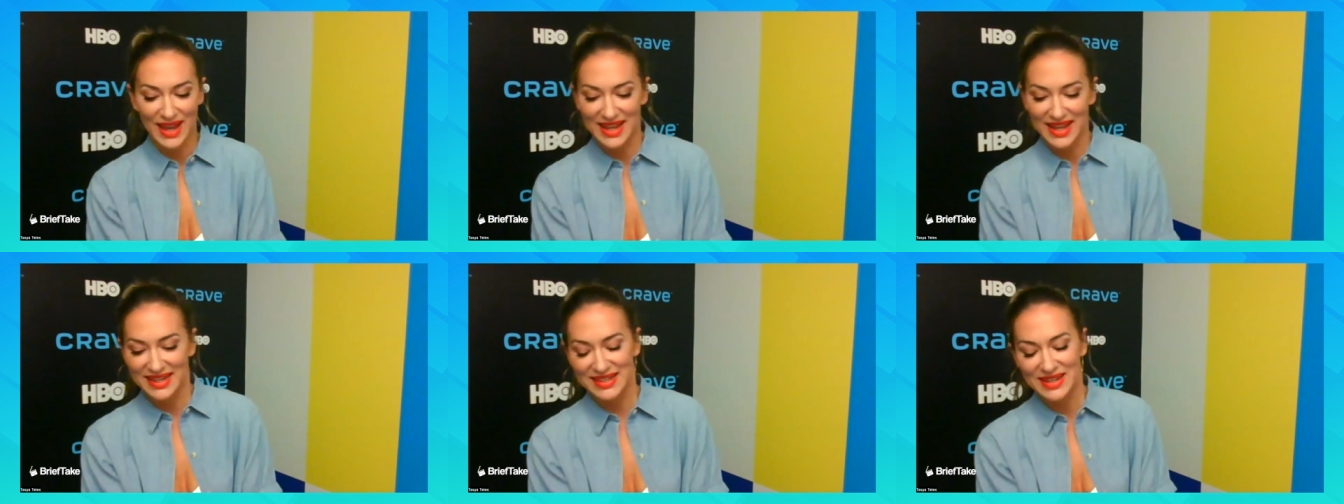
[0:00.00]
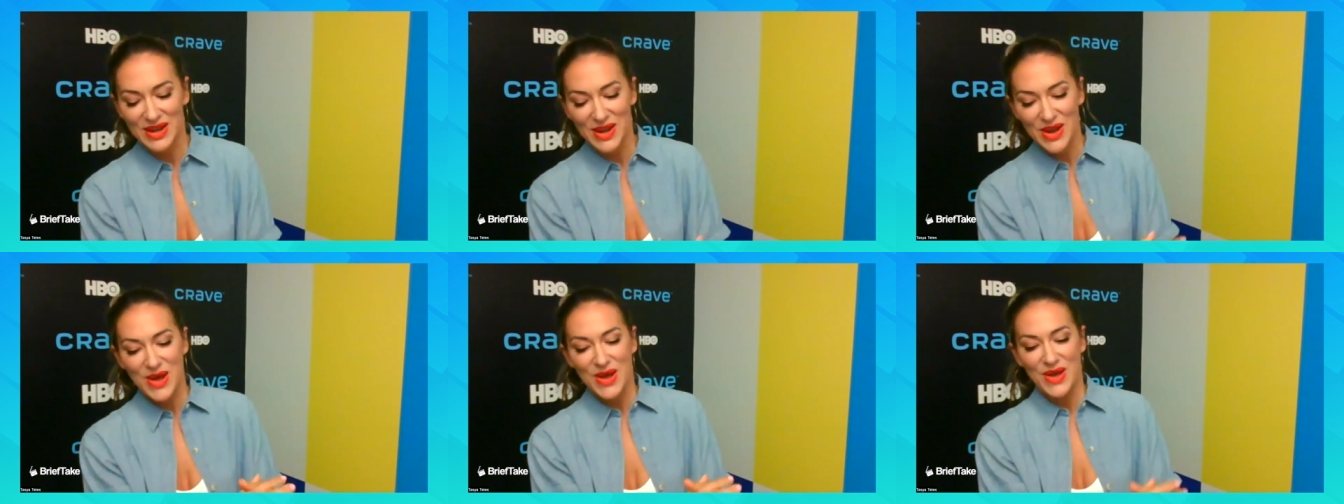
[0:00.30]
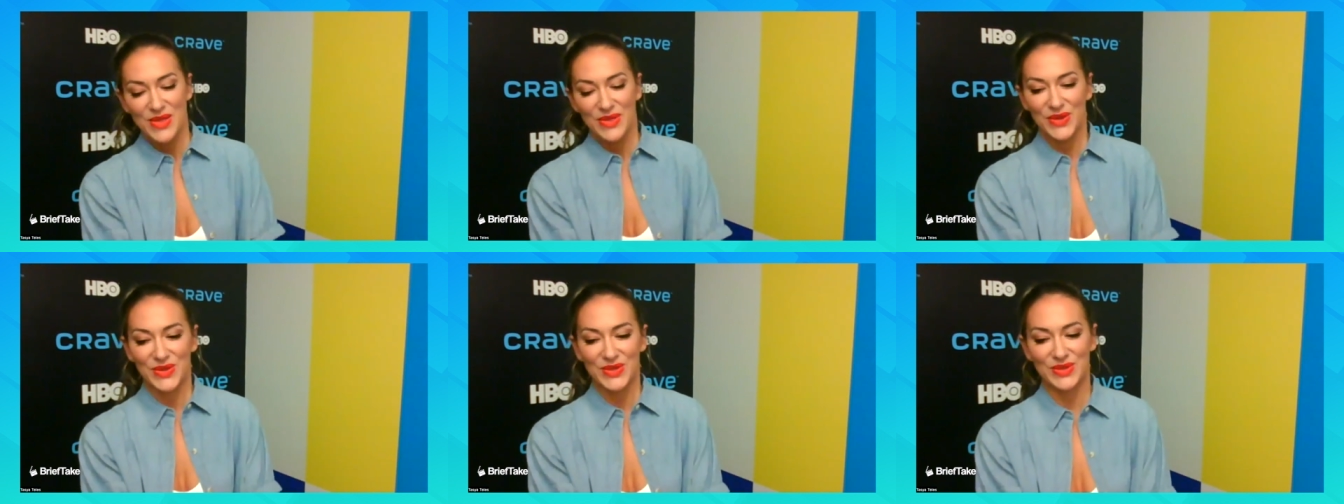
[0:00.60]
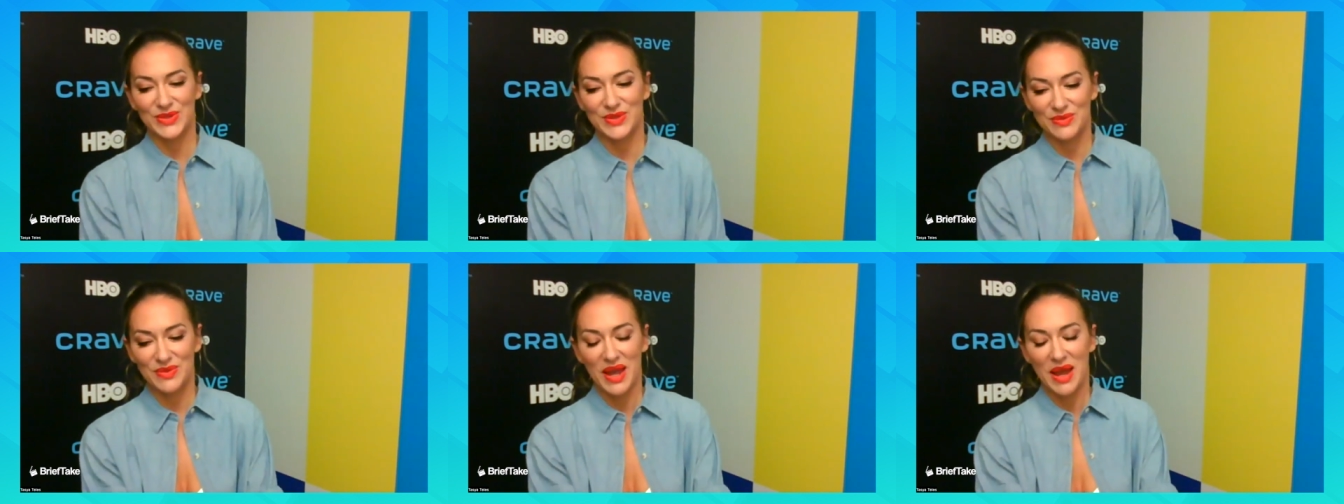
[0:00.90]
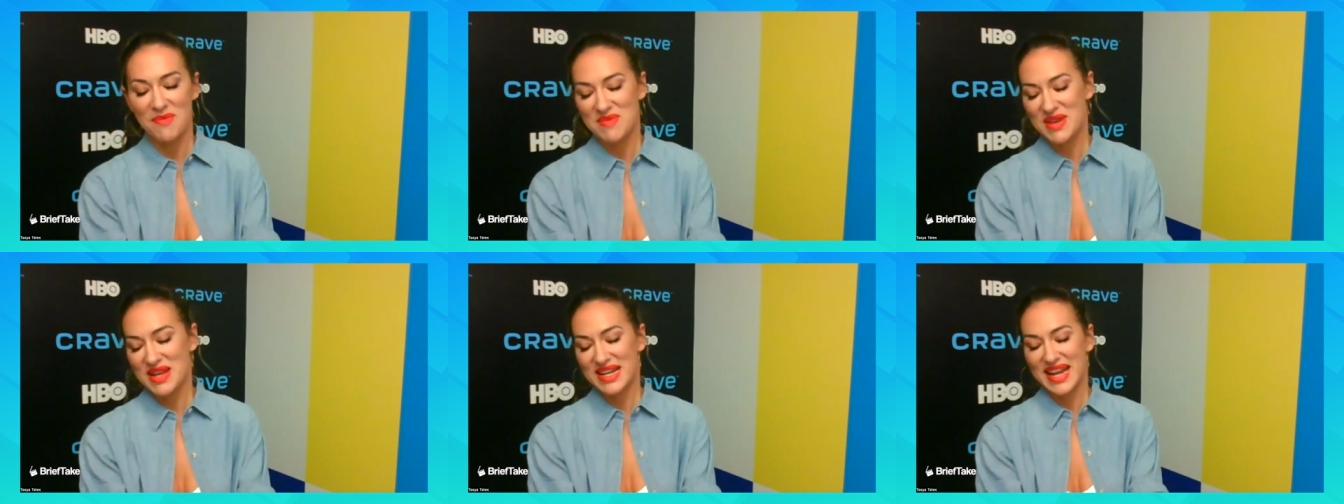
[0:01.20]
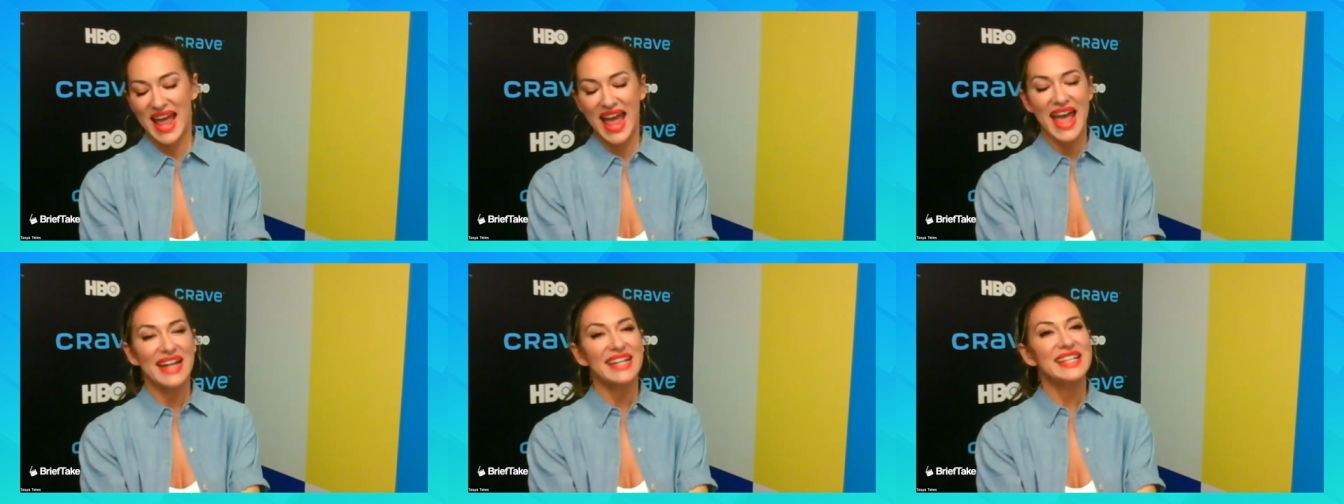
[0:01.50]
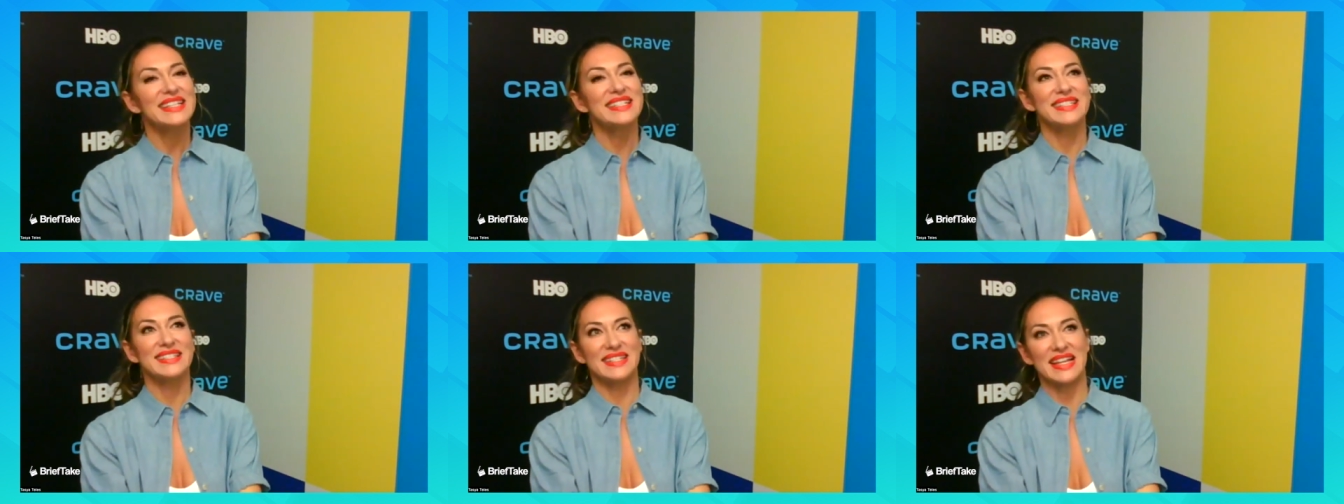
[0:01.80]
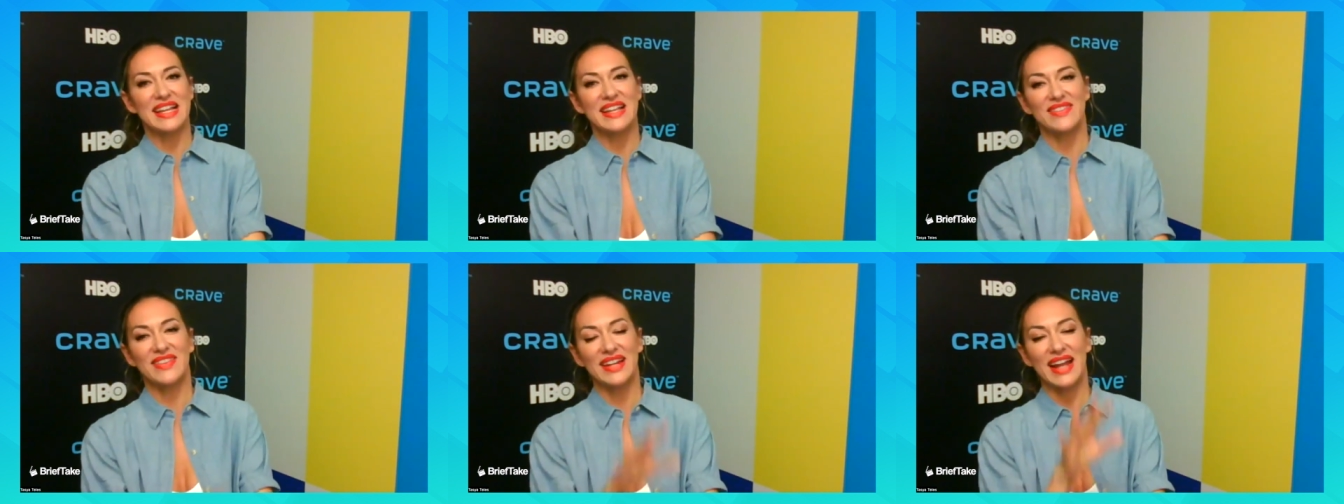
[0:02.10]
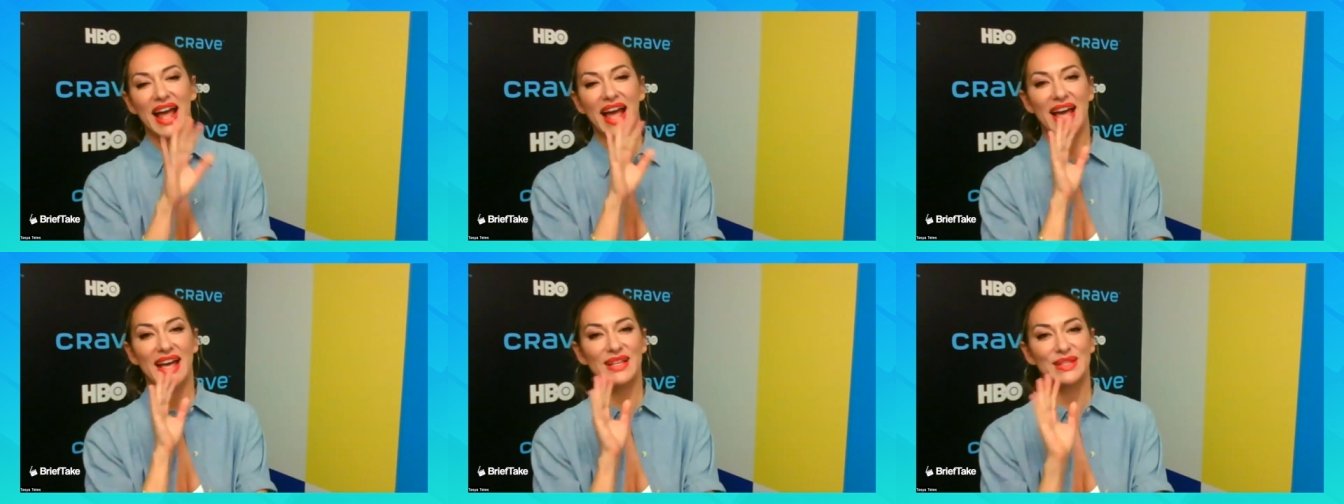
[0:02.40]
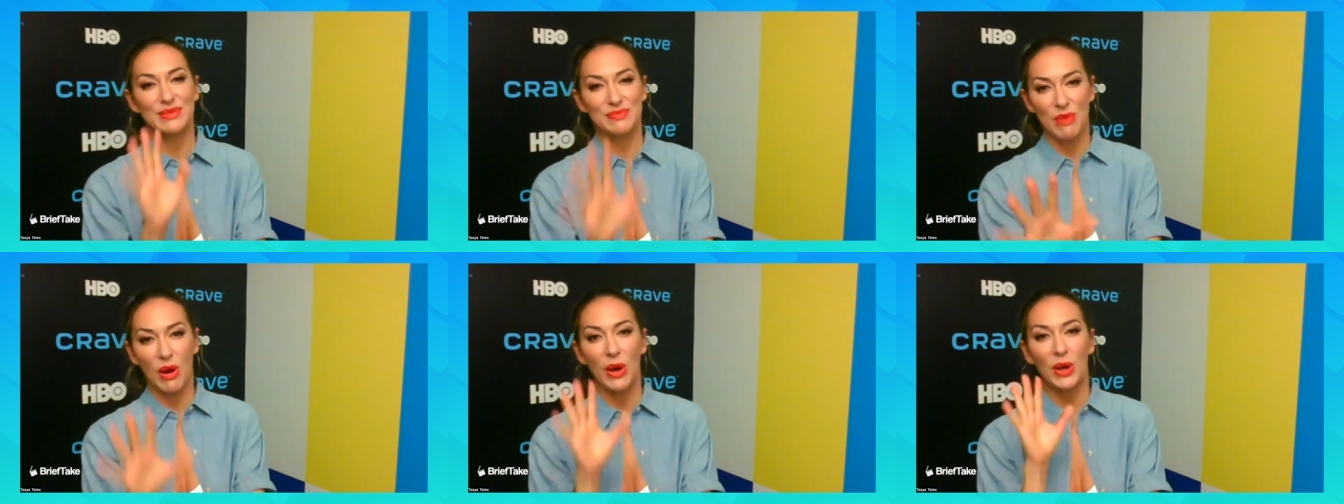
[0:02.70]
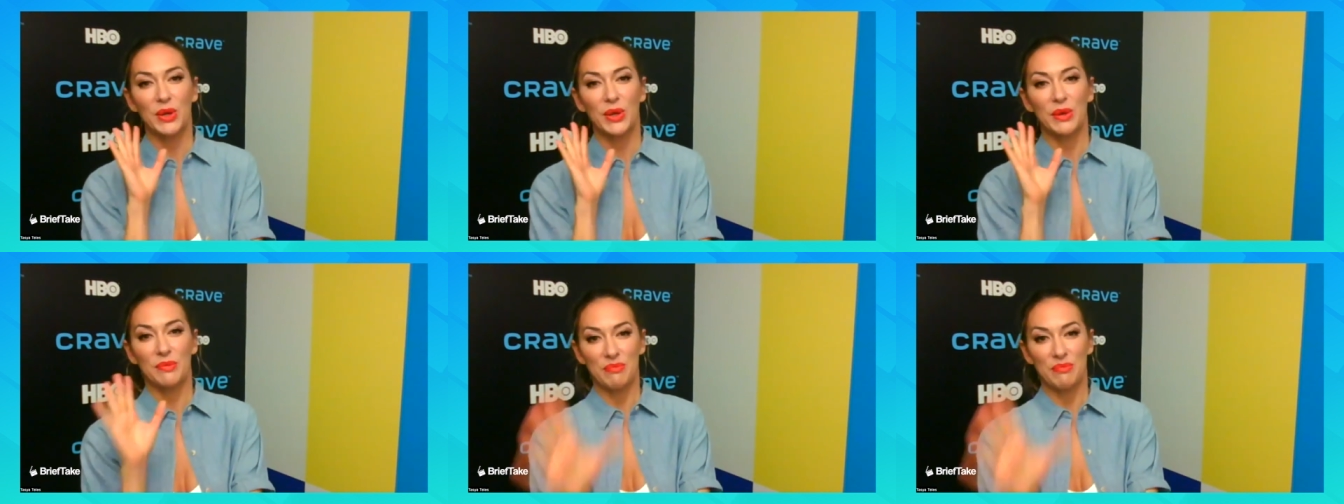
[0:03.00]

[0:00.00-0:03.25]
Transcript: And there's, I mean, any scene that has Mark